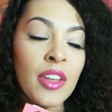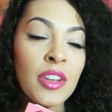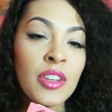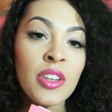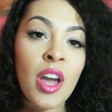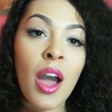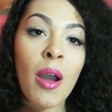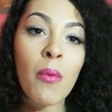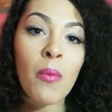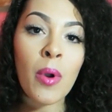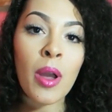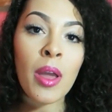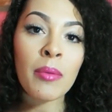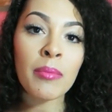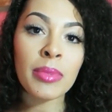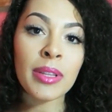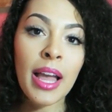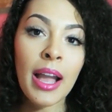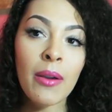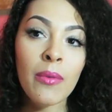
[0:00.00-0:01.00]
Not one
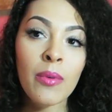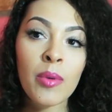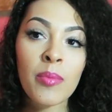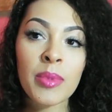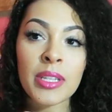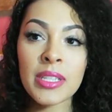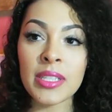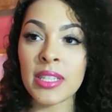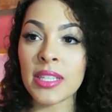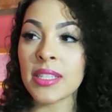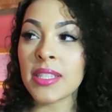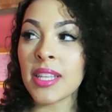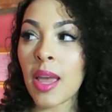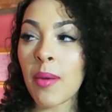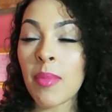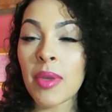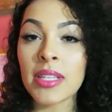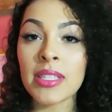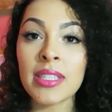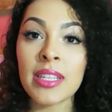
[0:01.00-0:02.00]
black woman is the
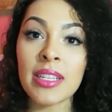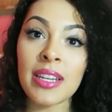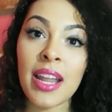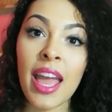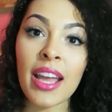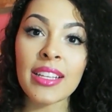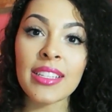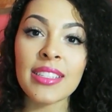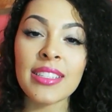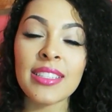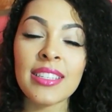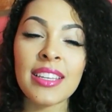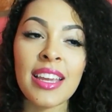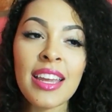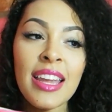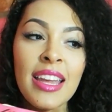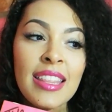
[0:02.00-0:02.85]
same as the next.